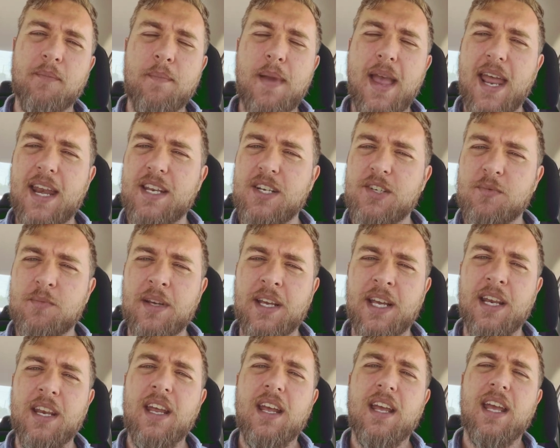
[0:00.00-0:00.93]

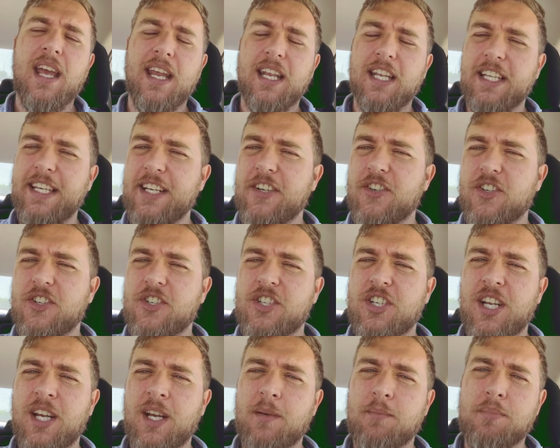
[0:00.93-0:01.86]
management and
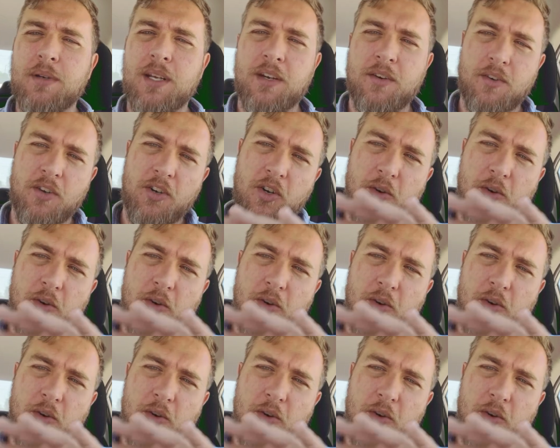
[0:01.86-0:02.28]
leadership and,